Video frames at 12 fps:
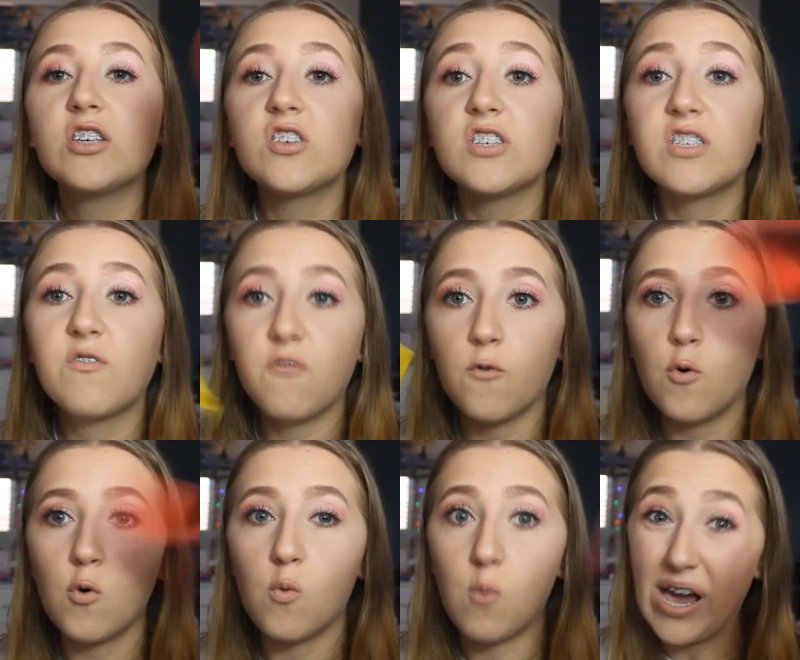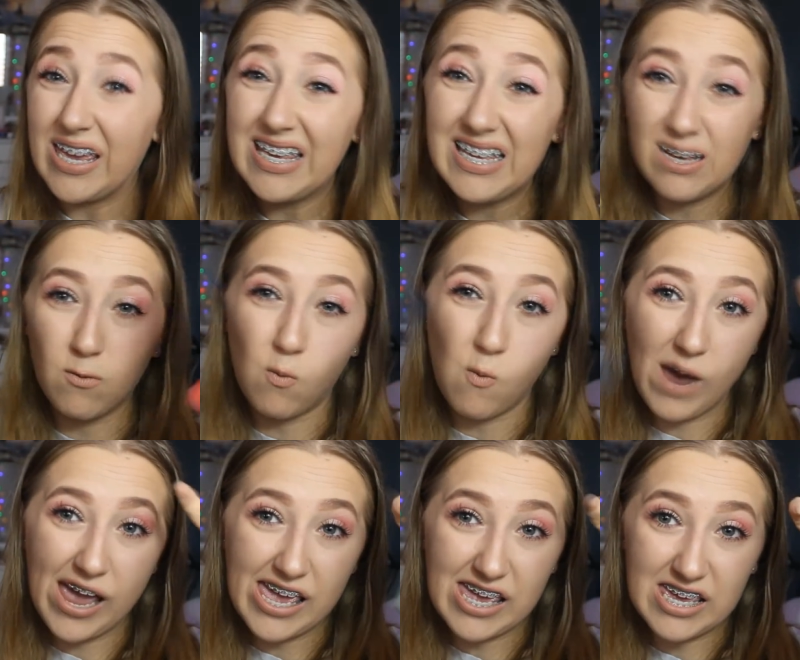So there's 4
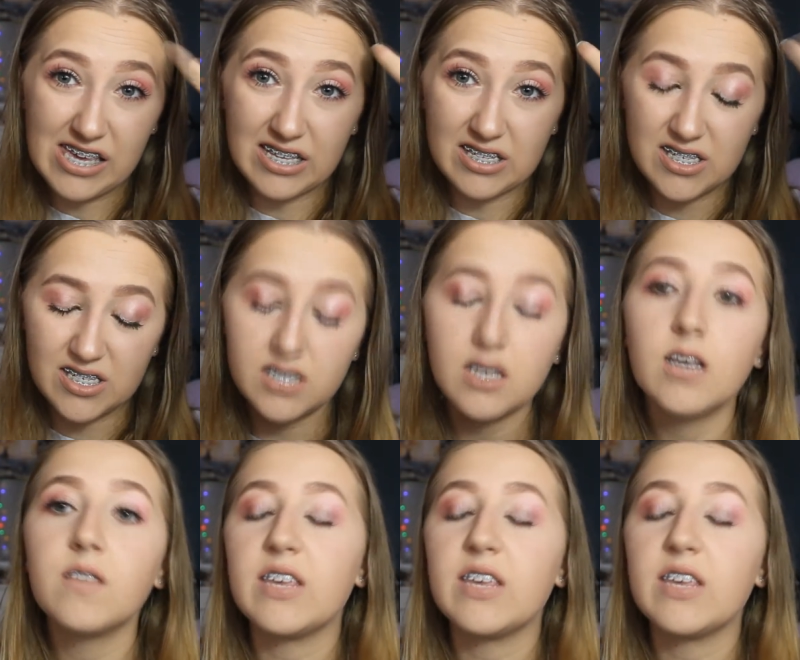weights.